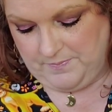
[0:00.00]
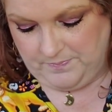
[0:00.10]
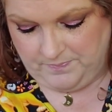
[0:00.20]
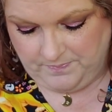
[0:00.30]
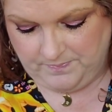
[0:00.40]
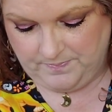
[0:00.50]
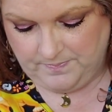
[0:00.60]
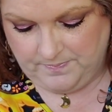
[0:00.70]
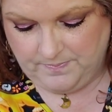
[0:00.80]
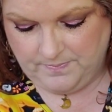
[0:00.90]

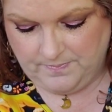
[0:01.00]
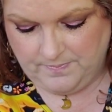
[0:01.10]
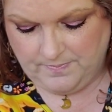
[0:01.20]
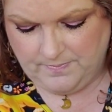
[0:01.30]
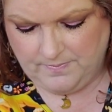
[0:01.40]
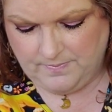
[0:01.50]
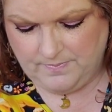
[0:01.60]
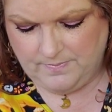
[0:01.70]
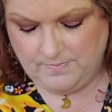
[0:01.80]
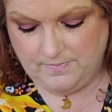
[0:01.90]

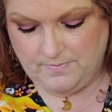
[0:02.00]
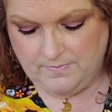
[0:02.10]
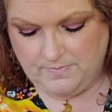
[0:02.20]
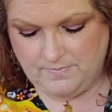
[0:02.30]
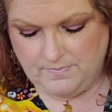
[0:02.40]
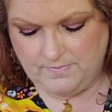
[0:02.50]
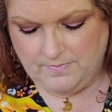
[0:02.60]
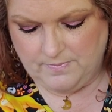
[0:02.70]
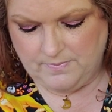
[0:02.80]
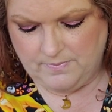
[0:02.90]

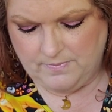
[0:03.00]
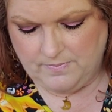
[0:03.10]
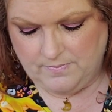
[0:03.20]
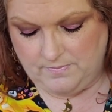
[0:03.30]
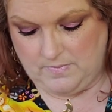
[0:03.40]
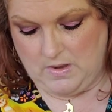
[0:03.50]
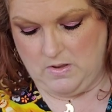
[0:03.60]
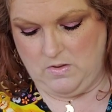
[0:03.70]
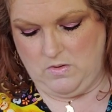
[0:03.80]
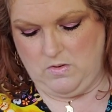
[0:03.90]

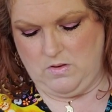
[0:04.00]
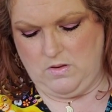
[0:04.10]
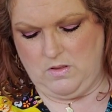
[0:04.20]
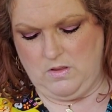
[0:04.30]
Nothing is said.